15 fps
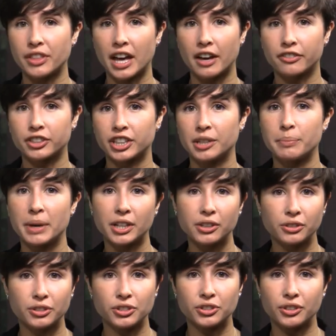African
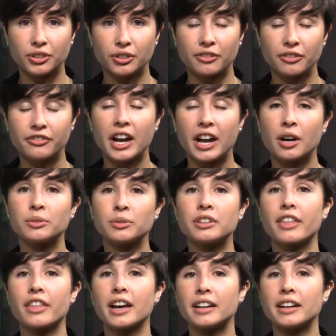Medical Journal found
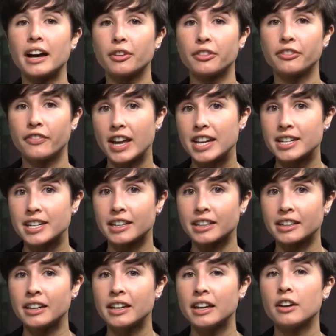that health funding